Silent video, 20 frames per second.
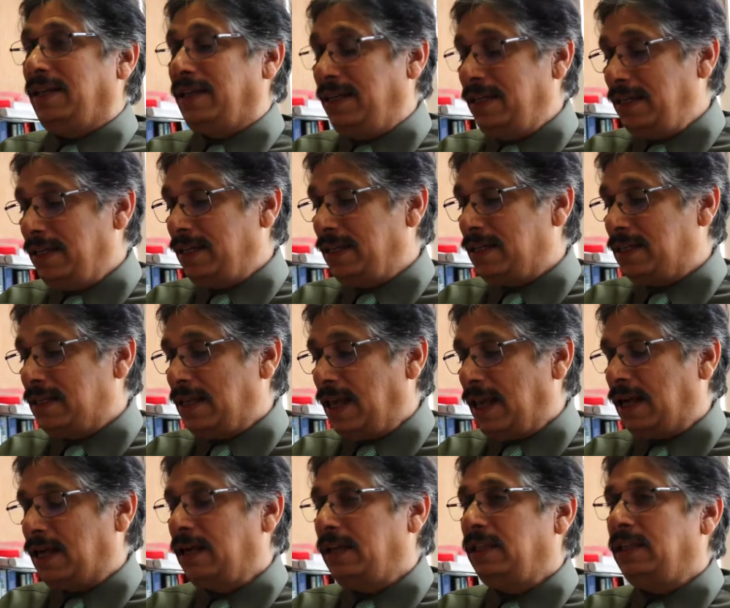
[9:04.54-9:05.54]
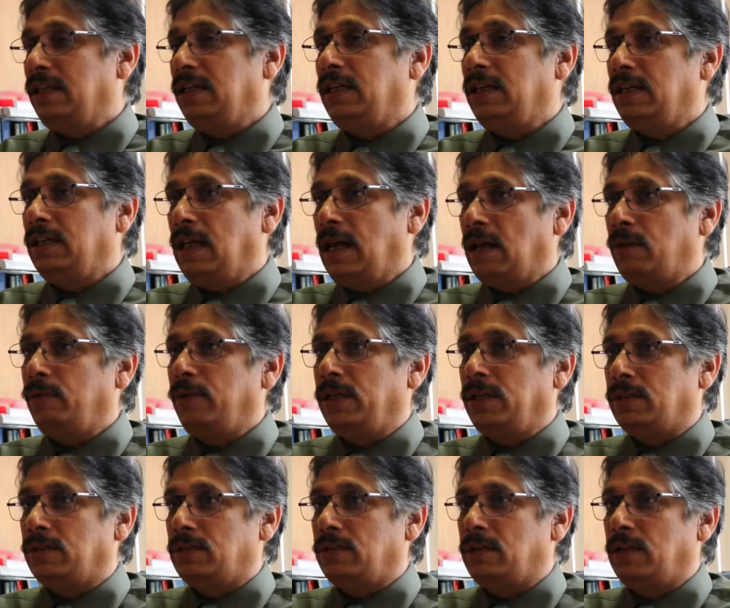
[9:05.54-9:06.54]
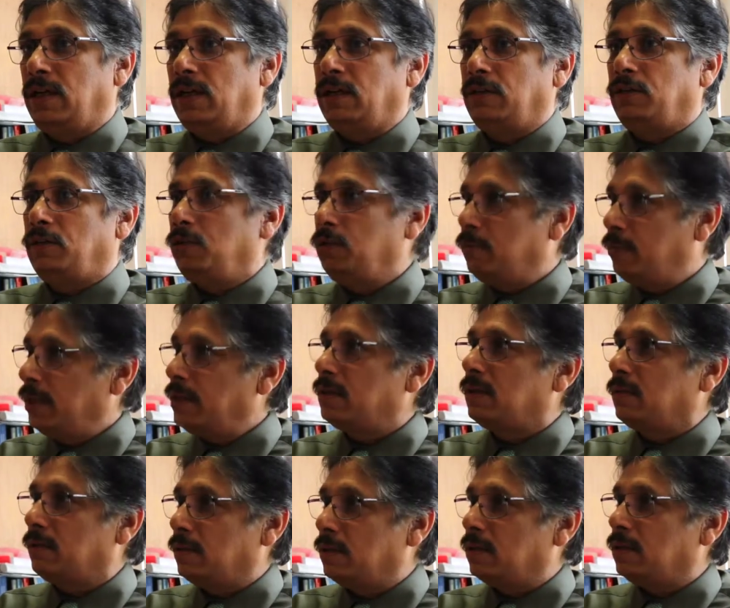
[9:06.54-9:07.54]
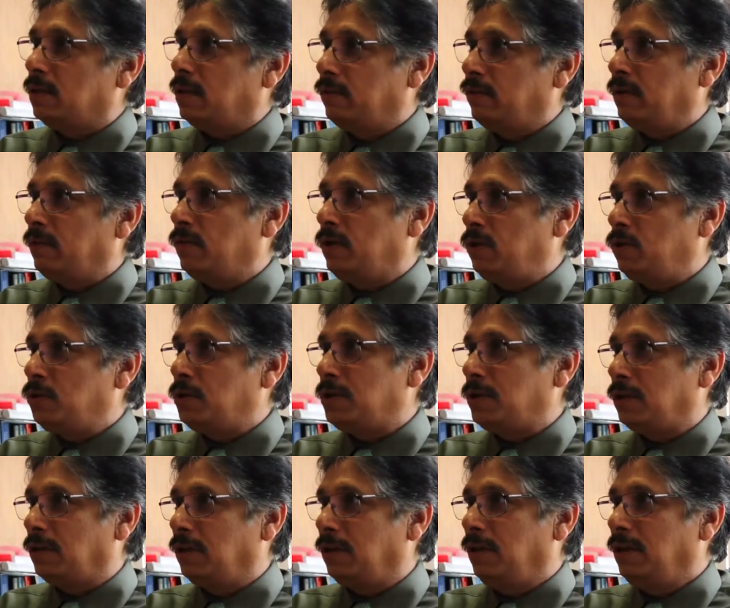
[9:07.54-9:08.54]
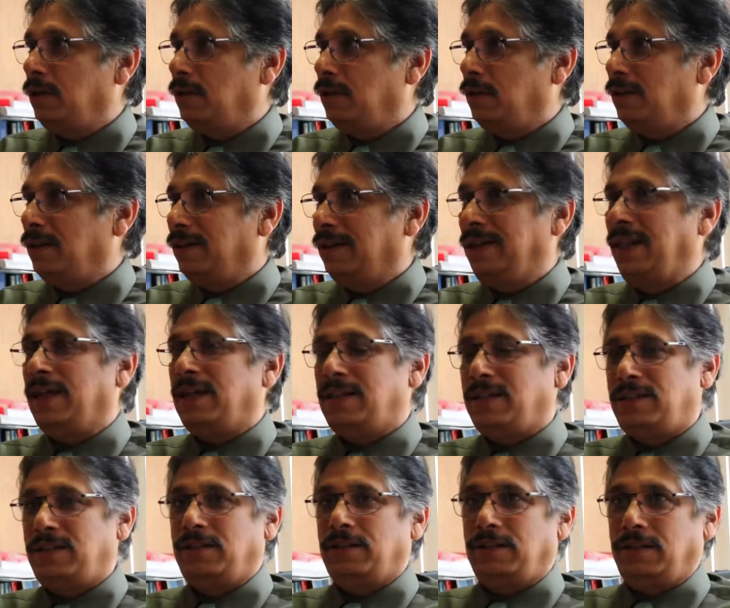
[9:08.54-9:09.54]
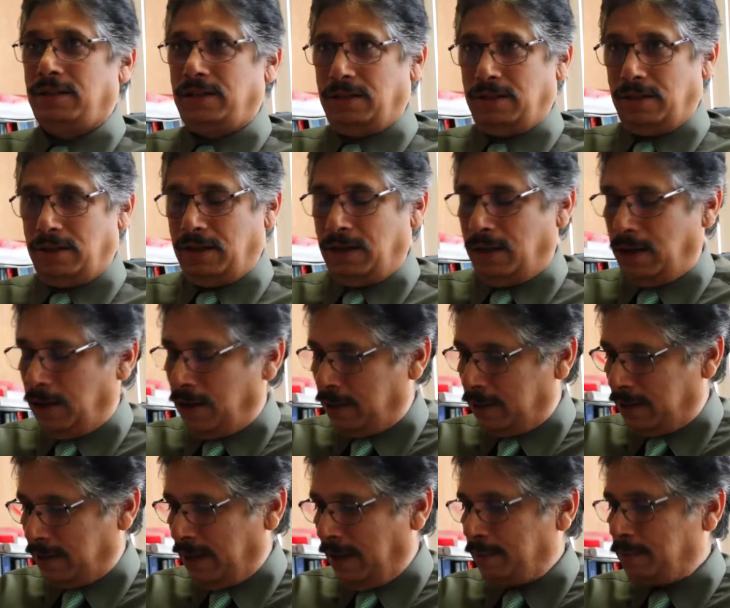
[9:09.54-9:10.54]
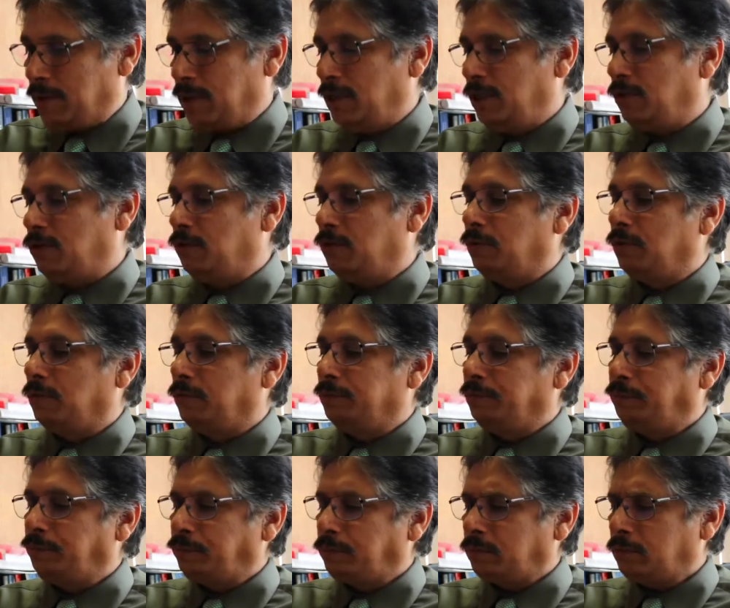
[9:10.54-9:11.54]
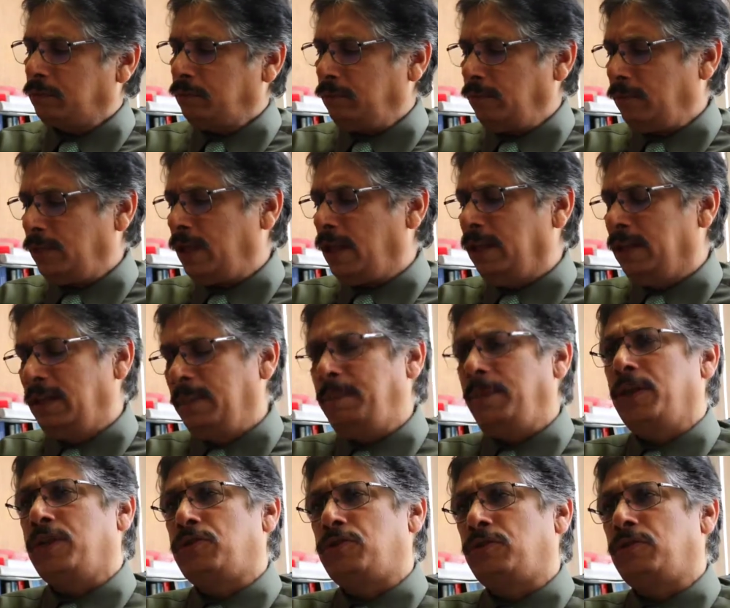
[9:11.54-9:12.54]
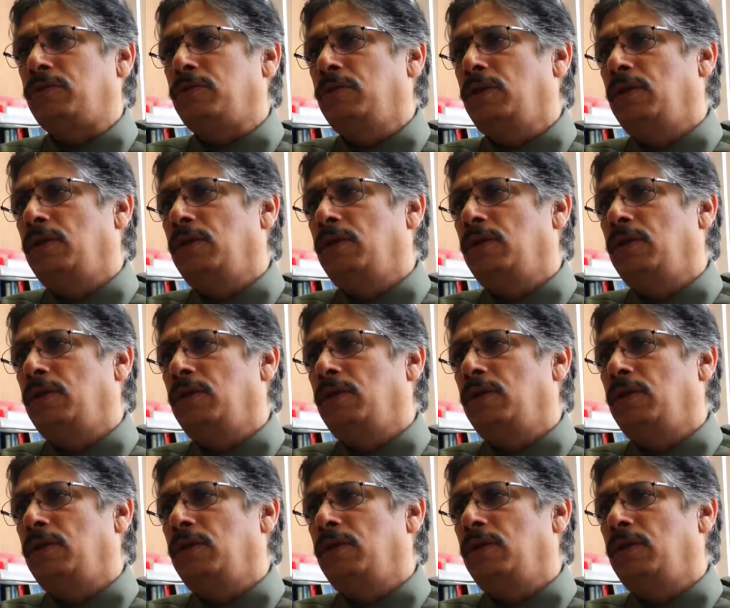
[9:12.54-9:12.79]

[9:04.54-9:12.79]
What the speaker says: here exactly the Darwin's two principles of evolution that comes into the picture.